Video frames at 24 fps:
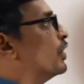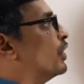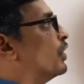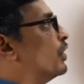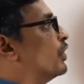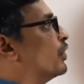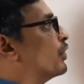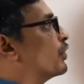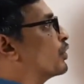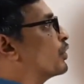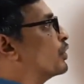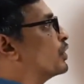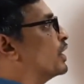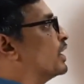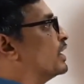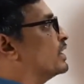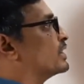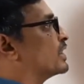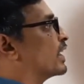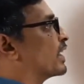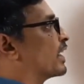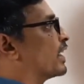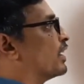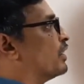So then
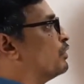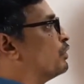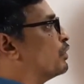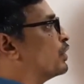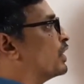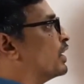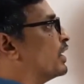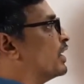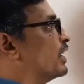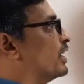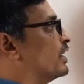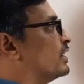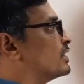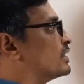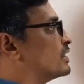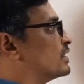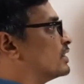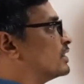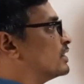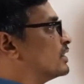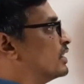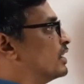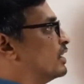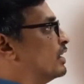second one
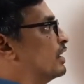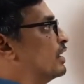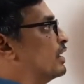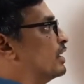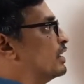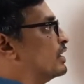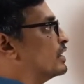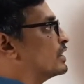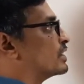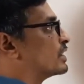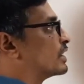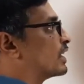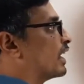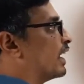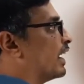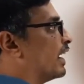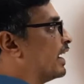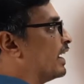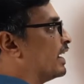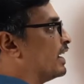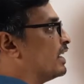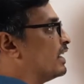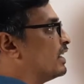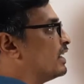is
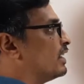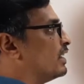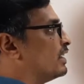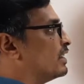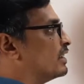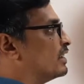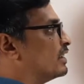scalar